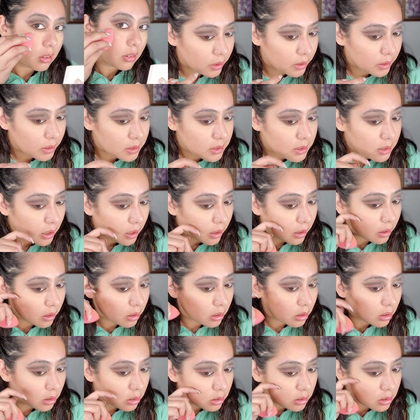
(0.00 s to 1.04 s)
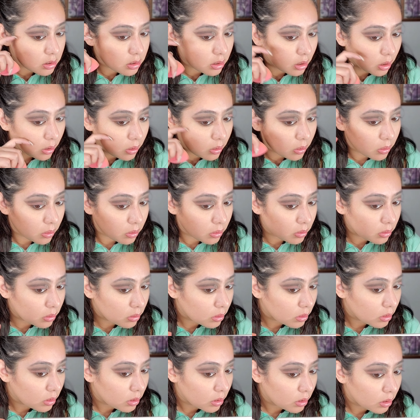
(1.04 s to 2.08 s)
This side, so
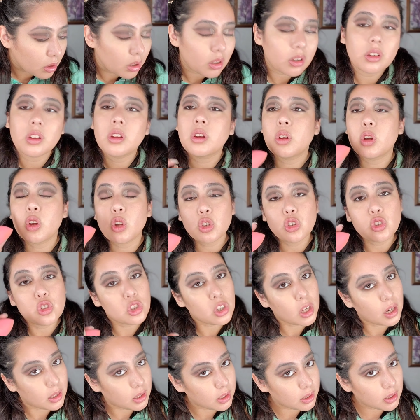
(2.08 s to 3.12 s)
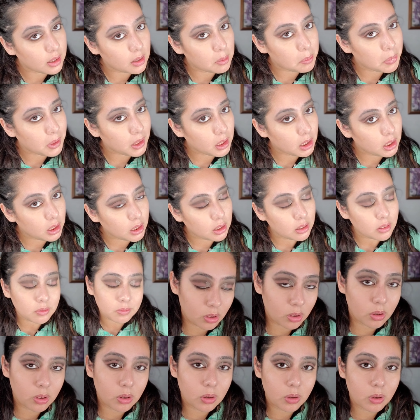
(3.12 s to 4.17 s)
trying to keep it clean.
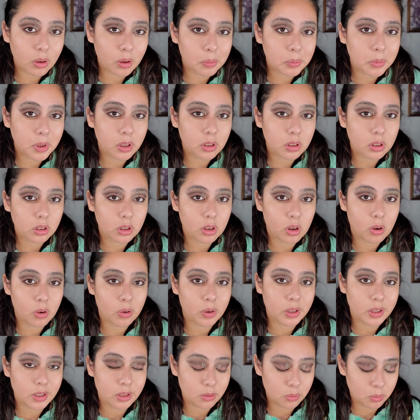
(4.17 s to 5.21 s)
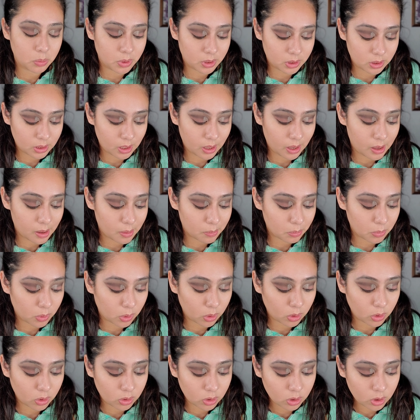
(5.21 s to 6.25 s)
So I'm gonna go in with the
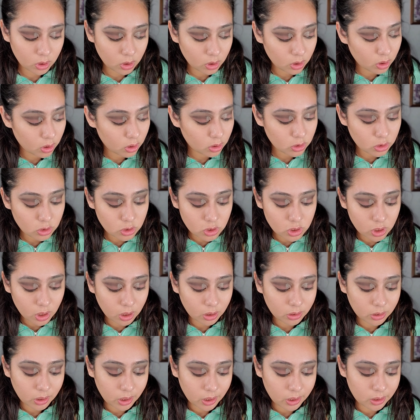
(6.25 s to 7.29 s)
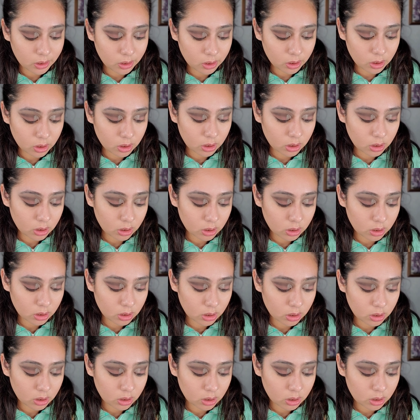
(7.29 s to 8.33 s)
Emerald gel liner.
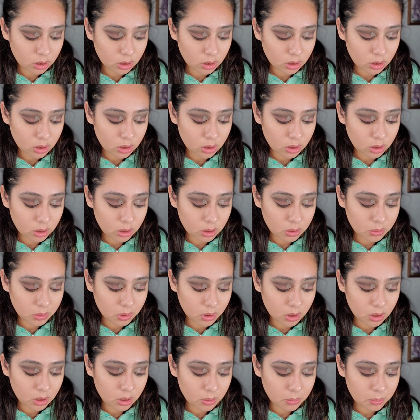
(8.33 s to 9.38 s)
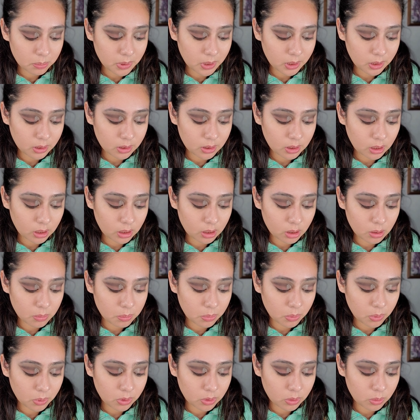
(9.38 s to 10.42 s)
I'm gonna pick that up
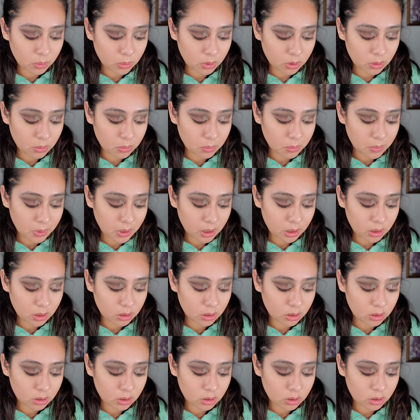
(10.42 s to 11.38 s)
with one of my